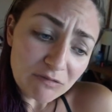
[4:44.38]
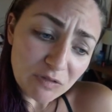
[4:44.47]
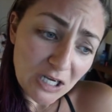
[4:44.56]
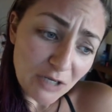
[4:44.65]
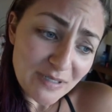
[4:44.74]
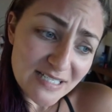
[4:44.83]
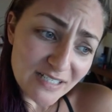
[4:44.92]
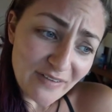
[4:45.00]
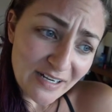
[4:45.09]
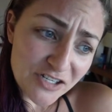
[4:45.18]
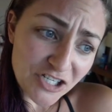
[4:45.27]
Vlogmas
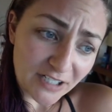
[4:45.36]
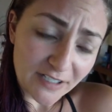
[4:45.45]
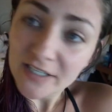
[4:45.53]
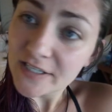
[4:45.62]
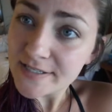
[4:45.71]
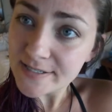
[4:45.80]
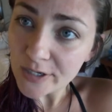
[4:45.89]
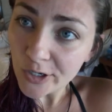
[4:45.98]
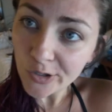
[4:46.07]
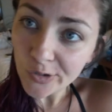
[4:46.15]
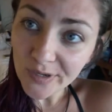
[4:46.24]
adventure.
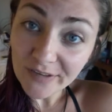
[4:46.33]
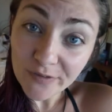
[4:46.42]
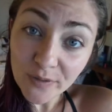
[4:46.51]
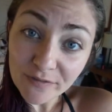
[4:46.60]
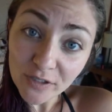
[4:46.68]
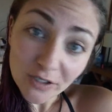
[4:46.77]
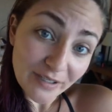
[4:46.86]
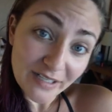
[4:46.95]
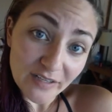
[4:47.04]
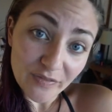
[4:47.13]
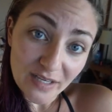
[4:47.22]
So if you have not
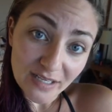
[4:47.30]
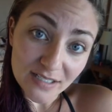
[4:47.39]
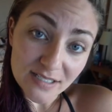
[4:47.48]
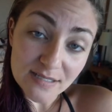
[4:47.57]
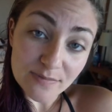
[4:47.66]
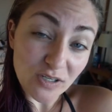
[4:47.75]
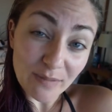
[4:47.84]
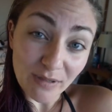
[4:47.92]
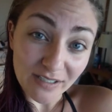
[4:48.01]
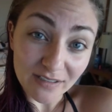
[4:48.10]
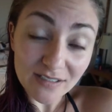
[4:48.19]
already hit that subscribe
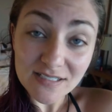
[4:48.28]
button,